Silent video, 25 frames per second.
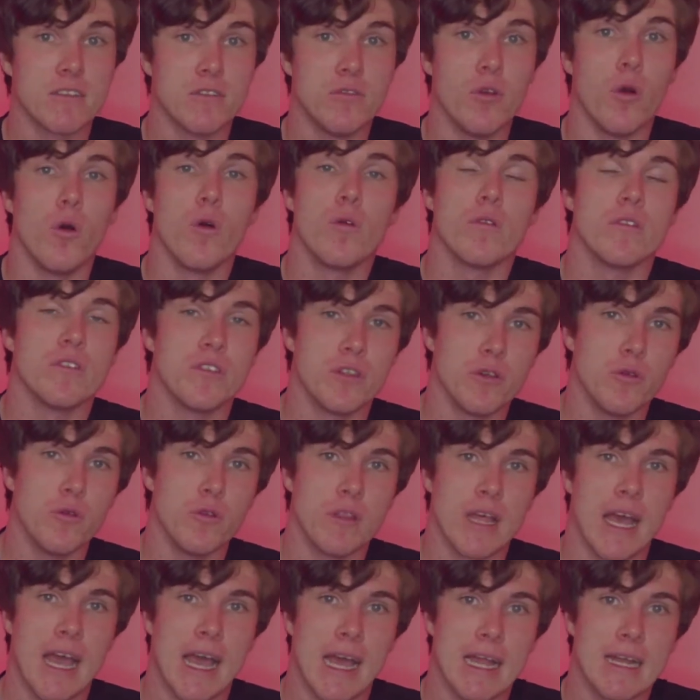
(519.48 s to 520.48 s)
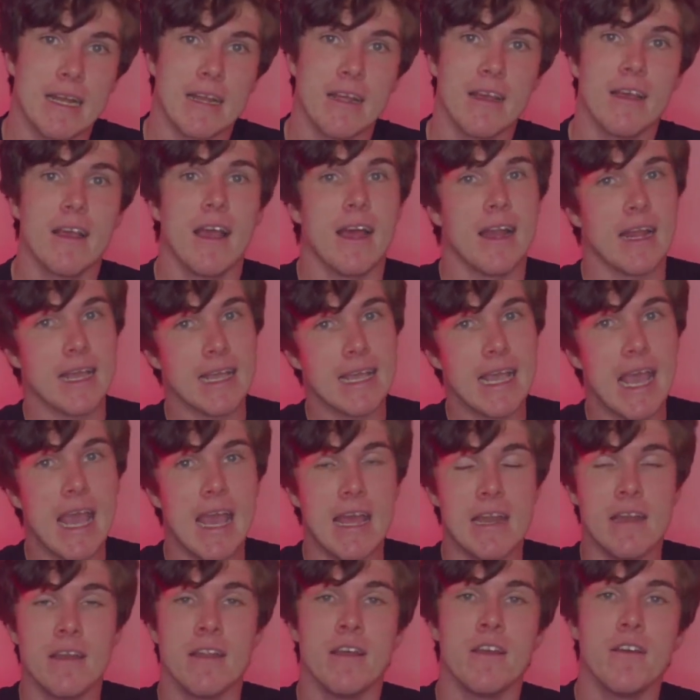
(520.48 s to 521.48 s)
Don't do that. And
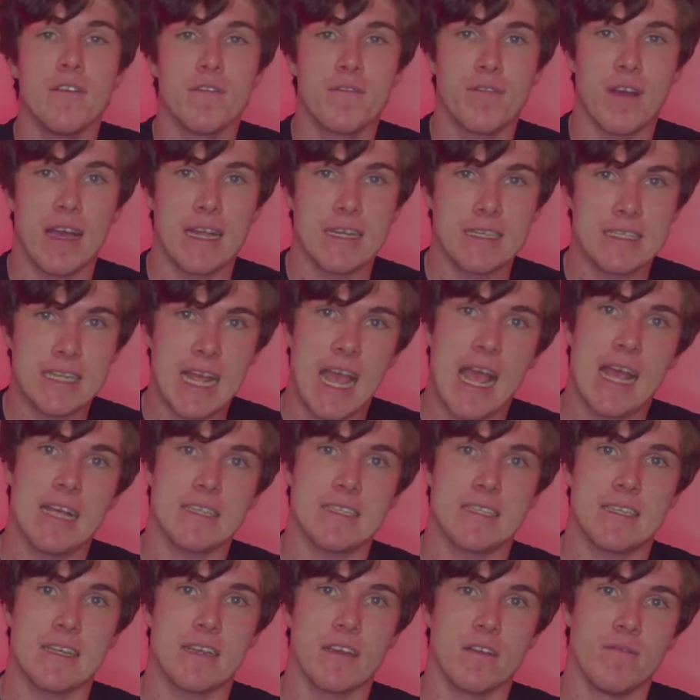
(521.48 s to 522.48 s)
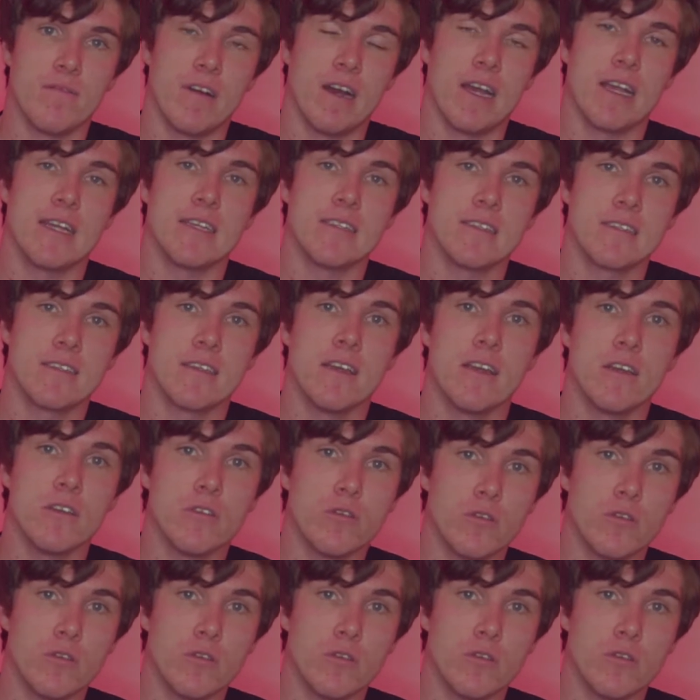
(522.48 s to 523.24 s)
again, fantastic advice.